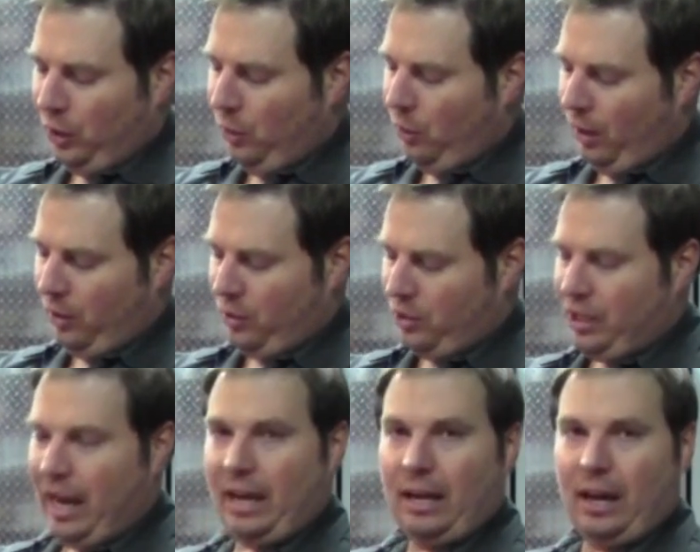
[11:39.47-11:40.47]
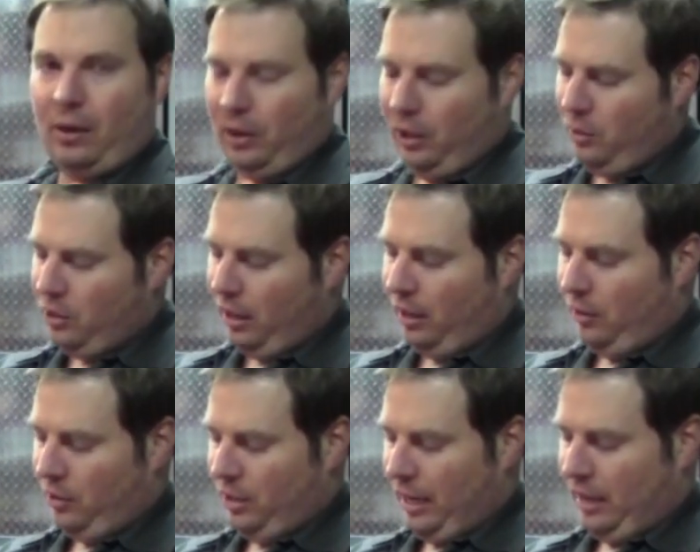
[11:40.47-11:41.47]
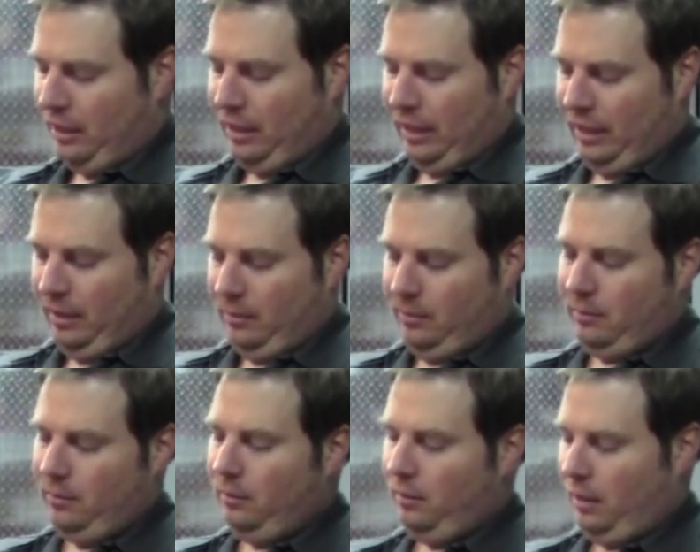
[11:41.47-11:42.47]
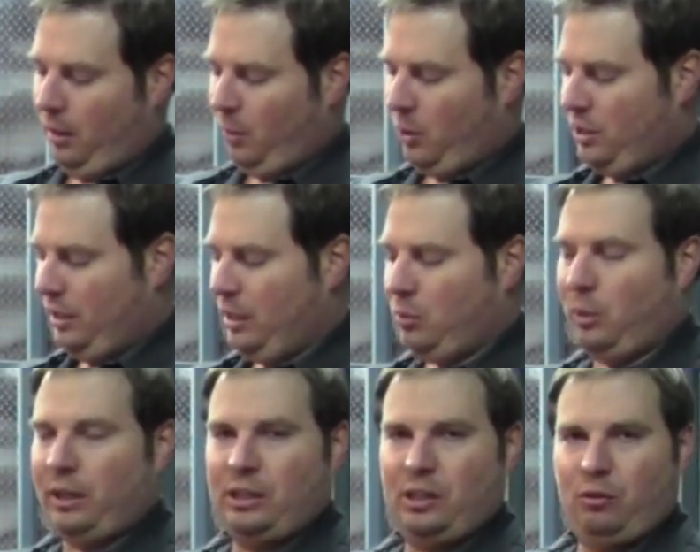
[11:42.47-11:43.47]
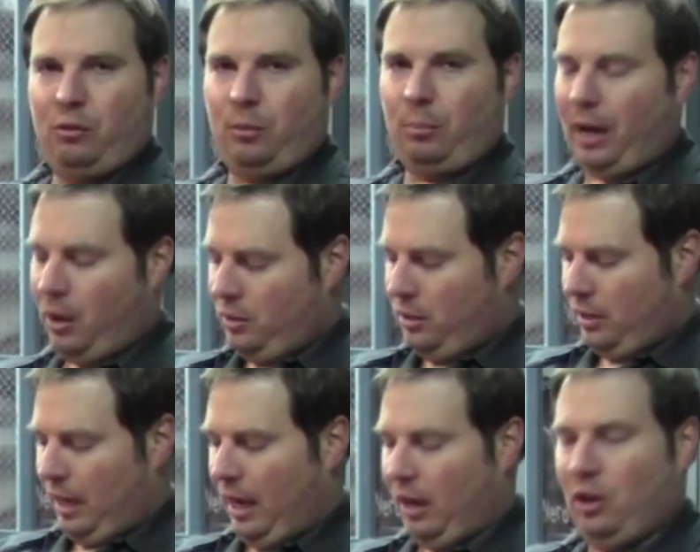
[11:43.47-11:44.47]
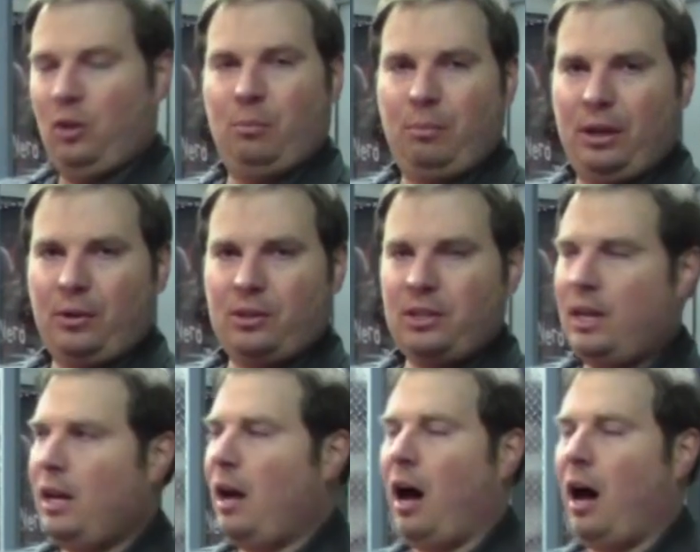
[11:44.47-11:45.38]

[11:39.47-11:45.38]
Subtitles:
you understand how to use it, understand the numbers. This one is in foot-pounds and Newton meters.